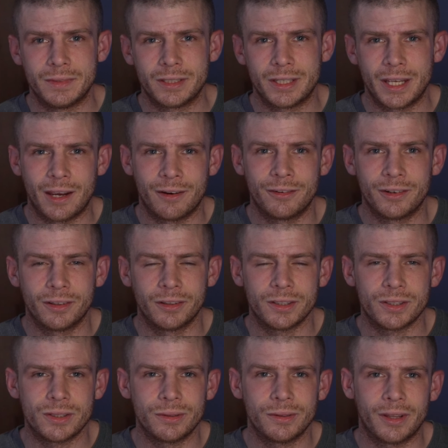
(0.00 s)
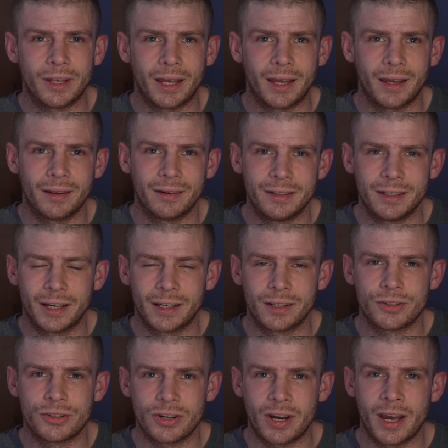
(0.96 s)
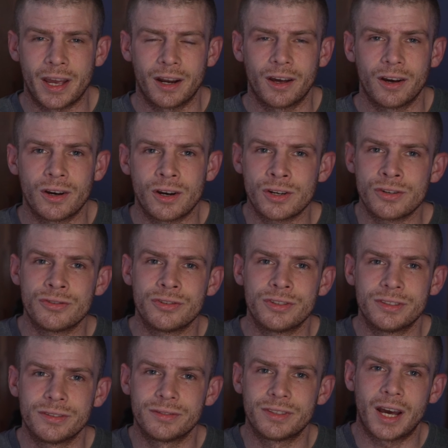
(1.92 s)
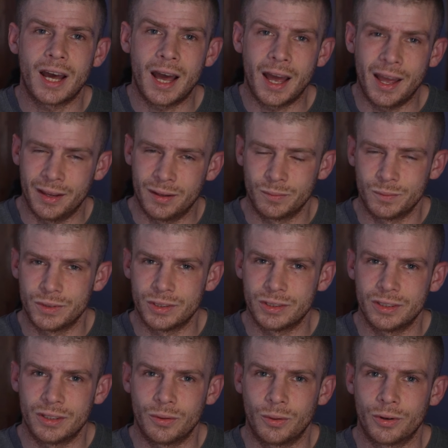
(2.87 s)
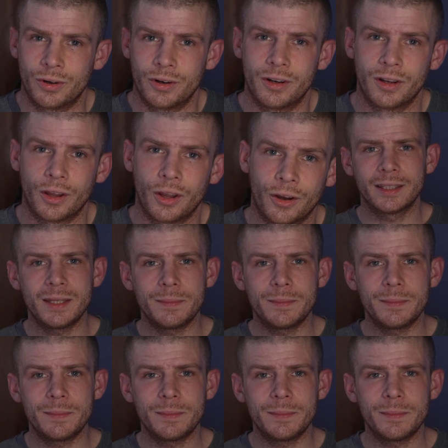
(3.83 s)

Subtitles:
Can't really do that. You got to try it hundreds of times in order to learn.